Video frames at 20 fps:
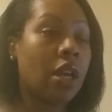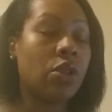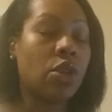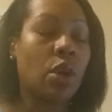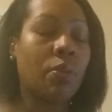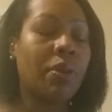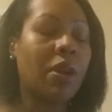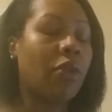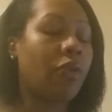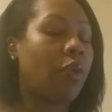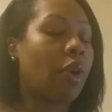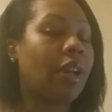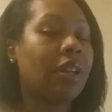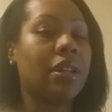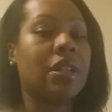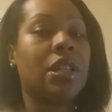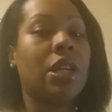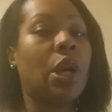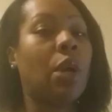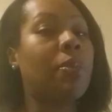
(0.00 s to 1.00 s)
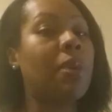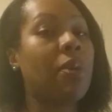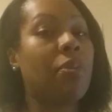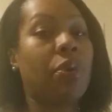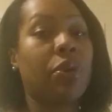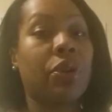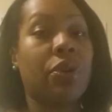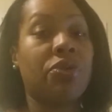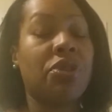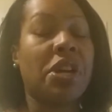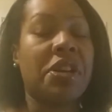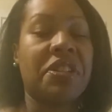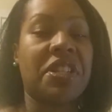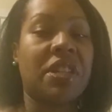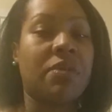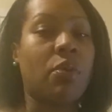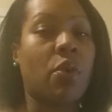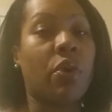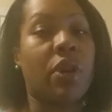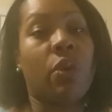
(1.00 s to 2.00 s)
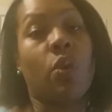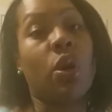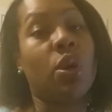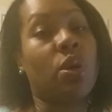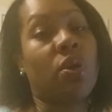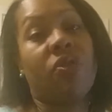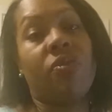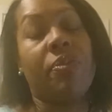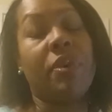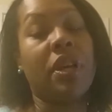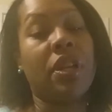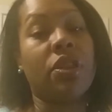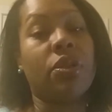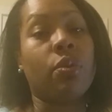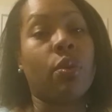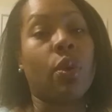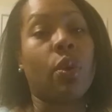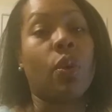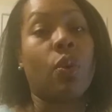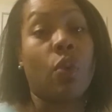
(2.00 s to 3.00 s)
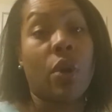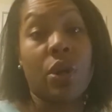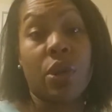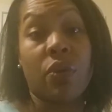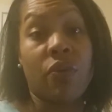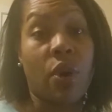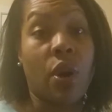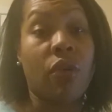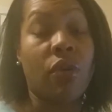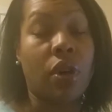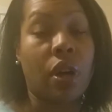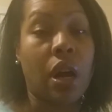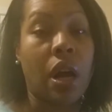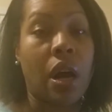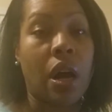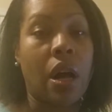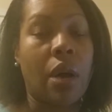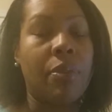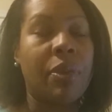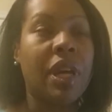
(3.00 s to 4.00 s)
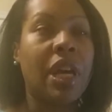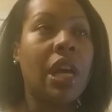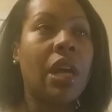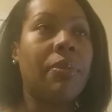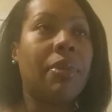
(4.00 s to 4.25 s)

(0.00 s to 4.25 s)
Don't be afraid to tell people your testimony, what you've been through, what you've overcome,